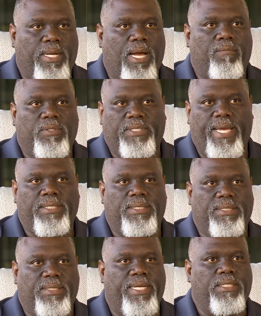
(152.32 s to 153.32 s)
the
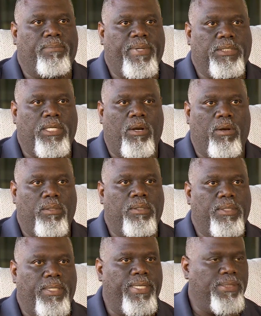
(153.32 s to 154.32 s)
conversations need to be
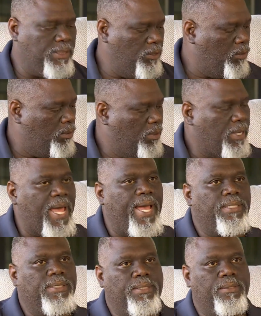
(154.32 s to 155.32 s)
turned into
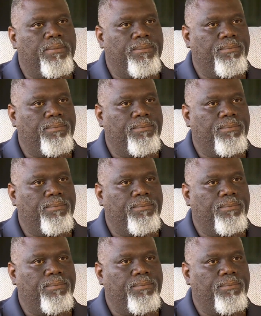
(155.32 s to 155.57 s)
action.